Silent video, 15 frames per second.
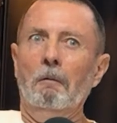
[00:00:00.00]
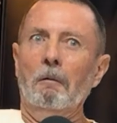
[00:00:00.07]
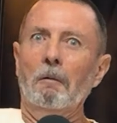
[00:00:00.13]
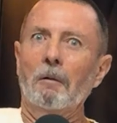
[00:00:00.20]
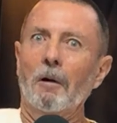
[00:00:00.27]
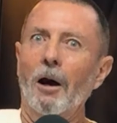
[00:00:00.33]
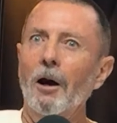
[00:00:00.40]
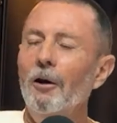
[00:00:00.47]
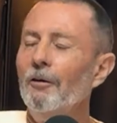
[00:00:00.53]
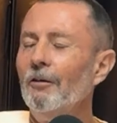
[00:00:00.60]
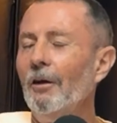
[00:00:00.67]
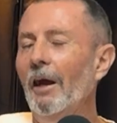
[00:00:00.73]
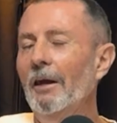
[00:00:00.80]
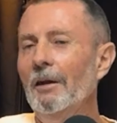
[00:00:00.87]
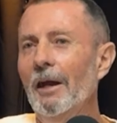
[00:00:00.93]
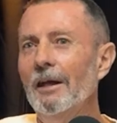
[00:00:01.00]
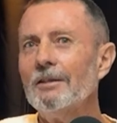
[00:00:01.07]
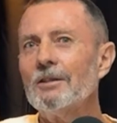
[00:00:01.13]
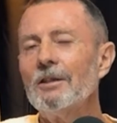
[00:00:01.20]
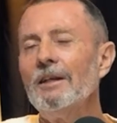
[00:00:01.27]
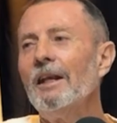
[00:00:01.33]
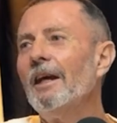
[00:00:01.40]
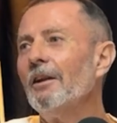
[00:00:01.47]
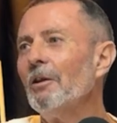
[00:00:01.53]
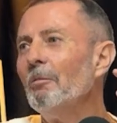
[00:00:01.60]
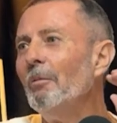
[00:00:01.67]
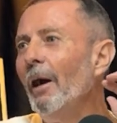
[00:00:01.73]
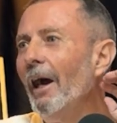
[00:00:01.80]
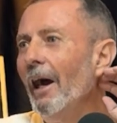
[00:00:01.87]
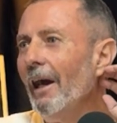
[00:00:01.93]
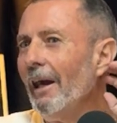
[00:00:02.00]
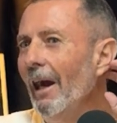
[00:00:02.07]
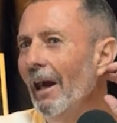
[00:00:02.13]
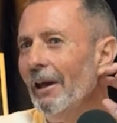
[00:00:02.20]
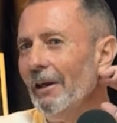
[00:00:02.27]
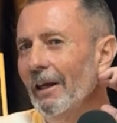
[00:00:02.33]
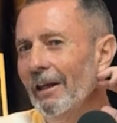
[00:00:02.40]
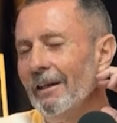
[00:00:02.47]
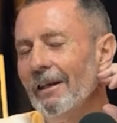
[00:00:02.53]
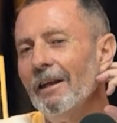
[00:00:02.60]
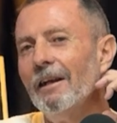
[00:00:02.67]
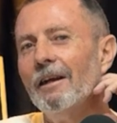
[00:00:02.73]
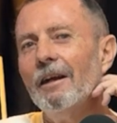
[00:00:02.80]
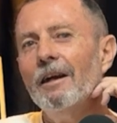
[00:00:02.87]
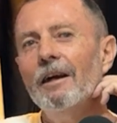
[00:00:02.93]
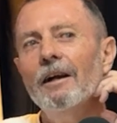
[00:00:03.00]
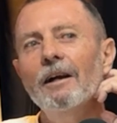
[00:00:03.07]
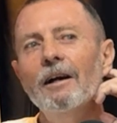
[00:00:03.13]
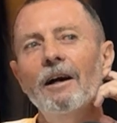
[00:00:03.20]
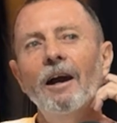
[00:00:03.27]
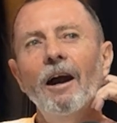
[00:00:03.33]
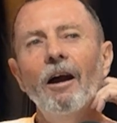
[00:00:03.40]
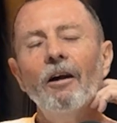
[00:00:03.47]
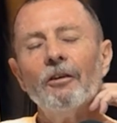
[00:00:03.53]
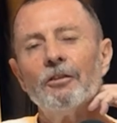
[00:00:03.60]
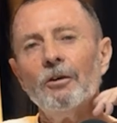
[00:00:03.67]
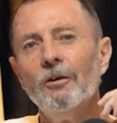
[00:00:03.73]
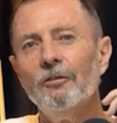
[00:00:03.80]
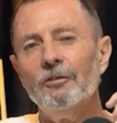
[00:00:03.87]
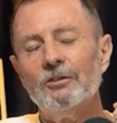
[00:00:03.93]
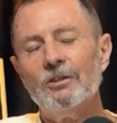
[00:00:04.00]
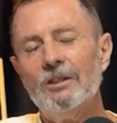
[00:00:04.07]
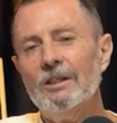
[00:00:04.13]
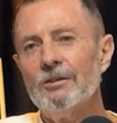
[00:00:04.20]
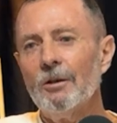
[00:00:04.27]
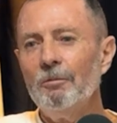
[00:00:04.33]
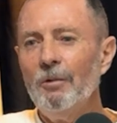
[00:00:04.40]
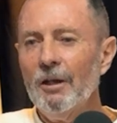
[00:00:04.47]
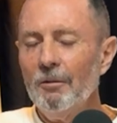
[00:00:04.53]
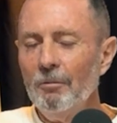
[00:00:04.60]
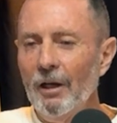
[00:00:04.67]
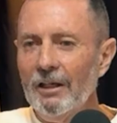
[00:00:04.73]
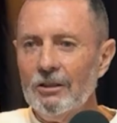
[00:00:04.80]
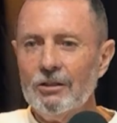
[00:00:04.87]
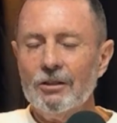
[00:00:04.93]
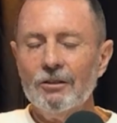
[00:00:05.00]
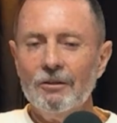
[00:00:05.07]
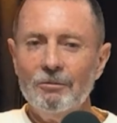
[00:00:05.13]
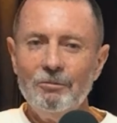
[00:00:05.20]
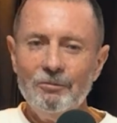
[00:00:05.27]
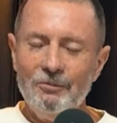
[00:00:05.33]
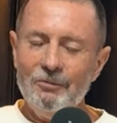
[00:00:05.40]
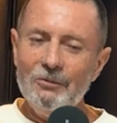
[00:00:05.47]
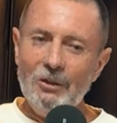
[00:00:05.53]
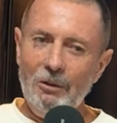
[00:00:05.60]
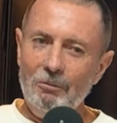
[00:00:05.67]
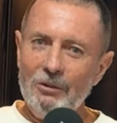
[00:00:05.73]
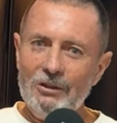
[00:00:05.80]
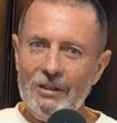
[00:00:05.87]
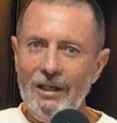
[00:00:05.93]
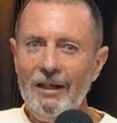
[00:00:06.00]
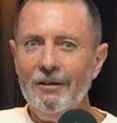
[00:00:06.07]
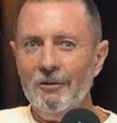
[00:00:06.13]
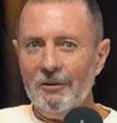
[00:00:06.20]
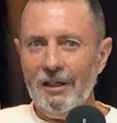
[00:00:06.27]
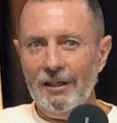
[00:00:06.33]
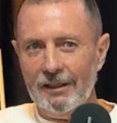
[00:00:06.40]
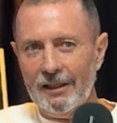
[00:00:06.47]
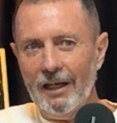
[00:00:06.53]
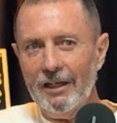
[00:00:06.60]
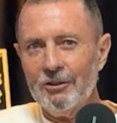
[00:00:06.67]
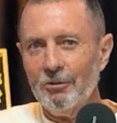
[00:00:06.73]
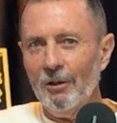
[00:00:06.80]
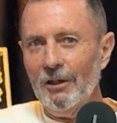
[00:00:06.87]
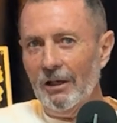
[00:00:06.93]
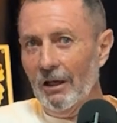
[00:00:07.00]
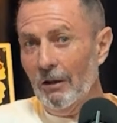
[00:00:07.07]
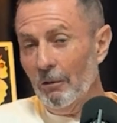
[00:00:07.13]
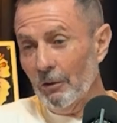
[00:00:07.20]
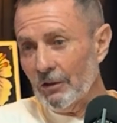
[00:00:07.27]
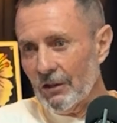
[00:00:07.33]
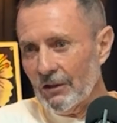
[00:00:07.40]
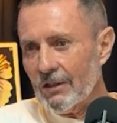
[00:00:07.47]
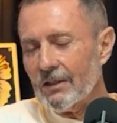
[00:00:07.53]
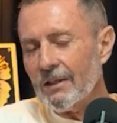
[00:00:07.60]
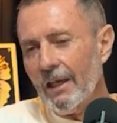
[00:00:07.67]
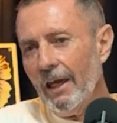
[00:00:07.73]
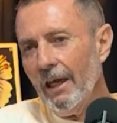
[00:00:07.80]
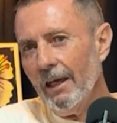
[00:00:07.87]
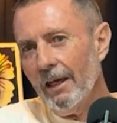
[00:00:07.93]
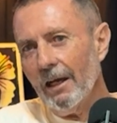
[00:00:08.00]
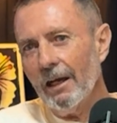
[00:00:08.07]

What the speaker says: we were over and sitting out the back, and then I thought, geez, I better make sure, pretend I'm going to catch one, and it was a set,